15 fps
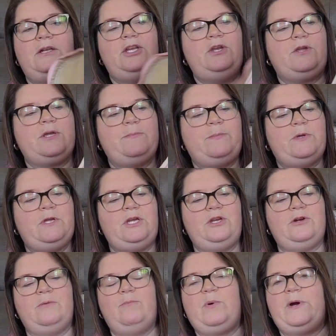You can put
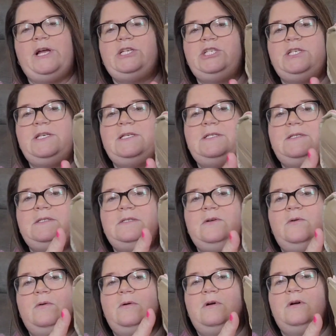your brushes
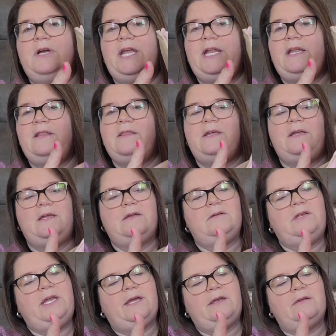or anything,
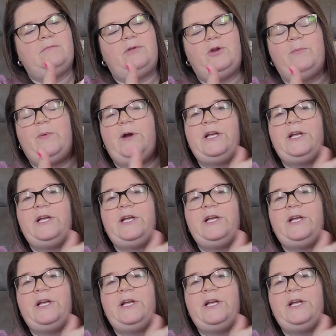yeah, your